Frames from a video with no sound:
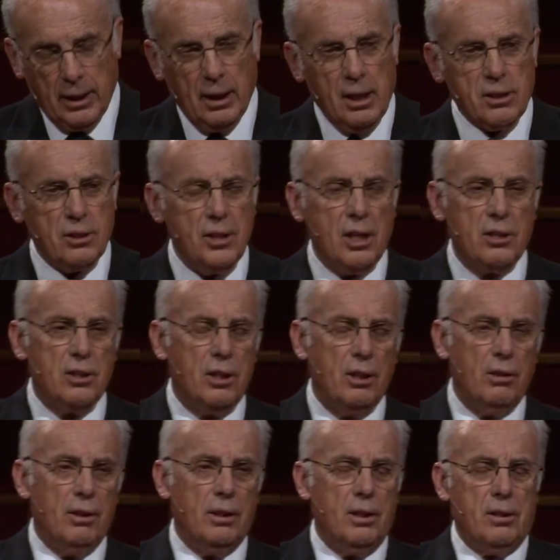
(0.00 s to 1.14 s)
And I suggest to
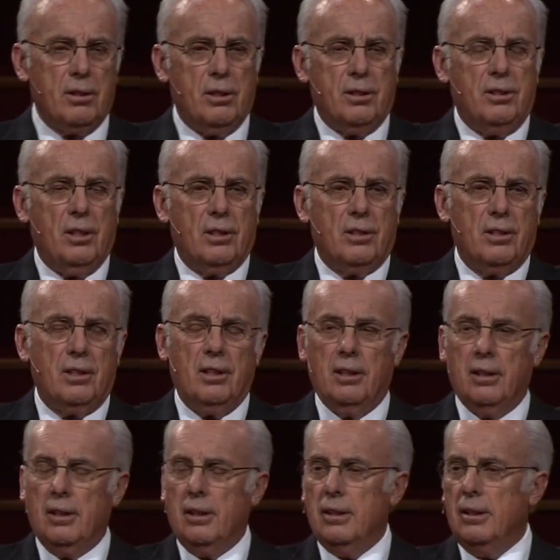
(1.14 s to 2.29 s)
you that this is just
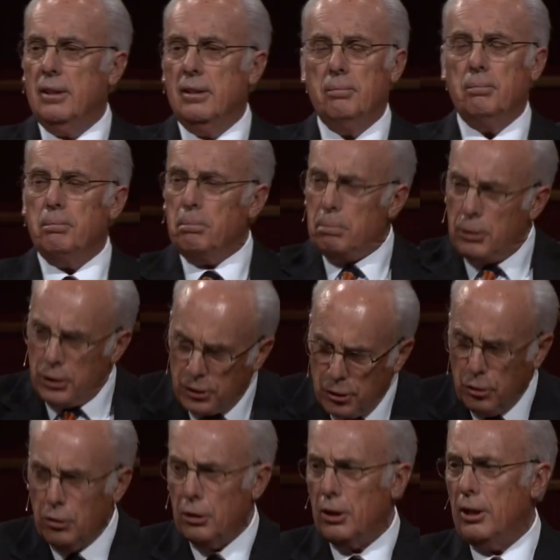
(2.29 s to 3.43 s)

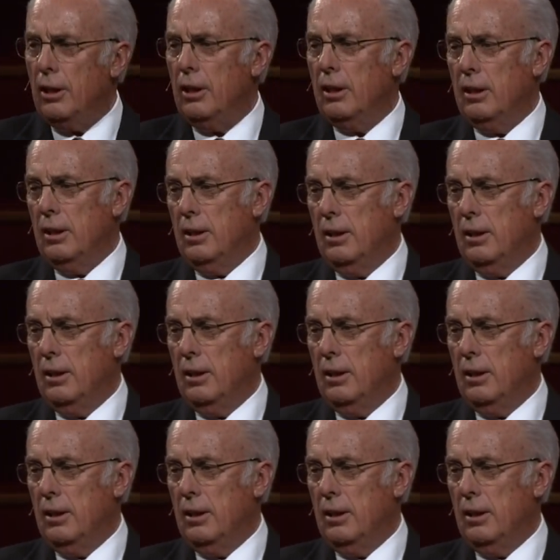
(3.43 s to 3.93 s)
pure